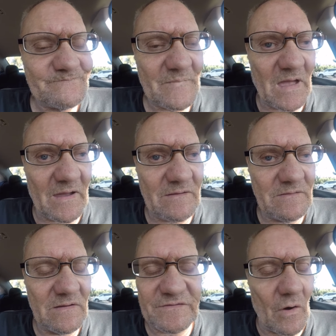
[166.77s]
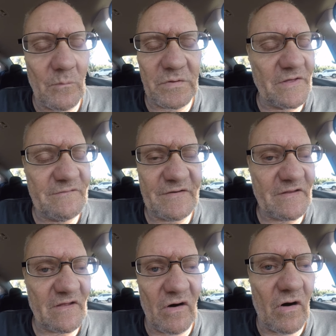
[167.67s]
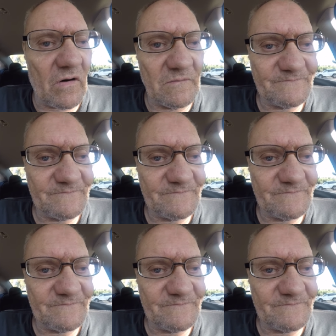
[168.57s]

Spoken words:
Okay? Don't believe it at all.